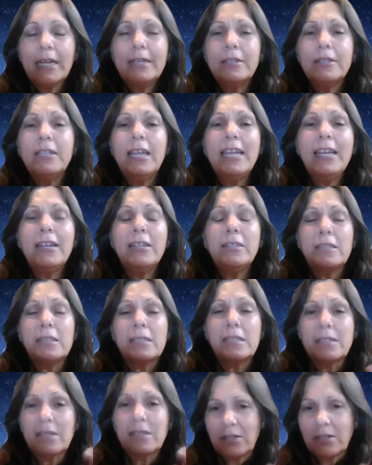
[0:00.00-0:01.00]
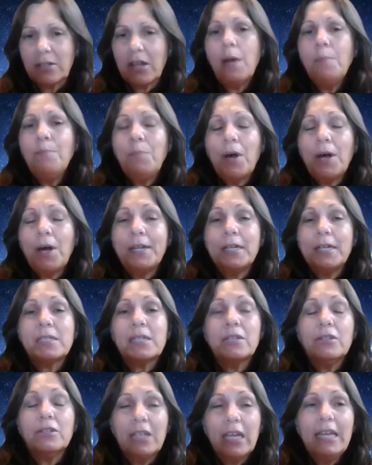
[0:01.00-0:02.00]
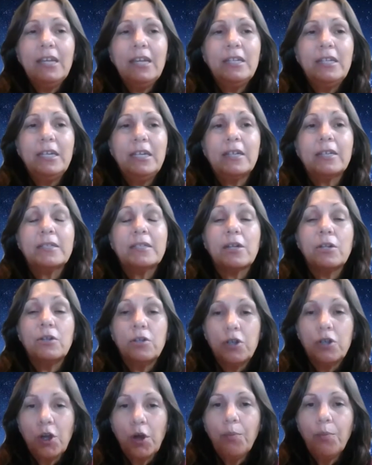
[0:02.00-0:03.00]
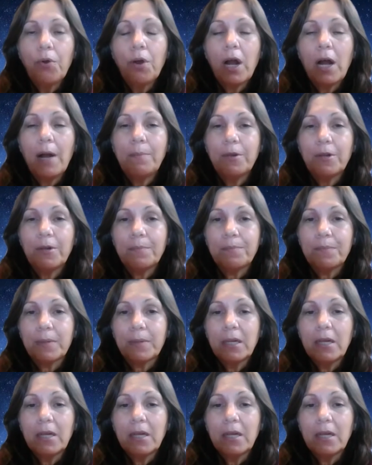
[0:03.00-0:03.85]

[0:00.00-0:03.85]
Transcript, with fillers: Like they could stomp on us, they could eat us, no problem.